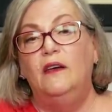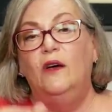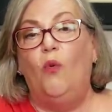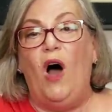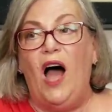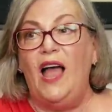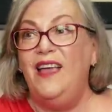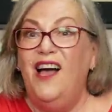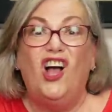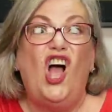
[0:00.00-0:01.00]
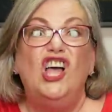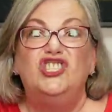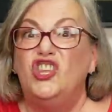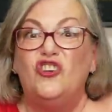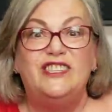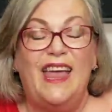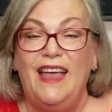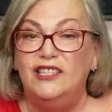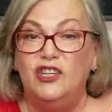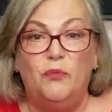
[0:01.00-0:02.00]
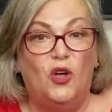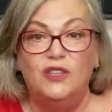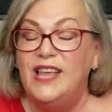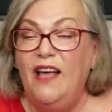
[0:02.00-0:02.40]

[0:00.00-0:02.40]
Why? Because they're tangibles.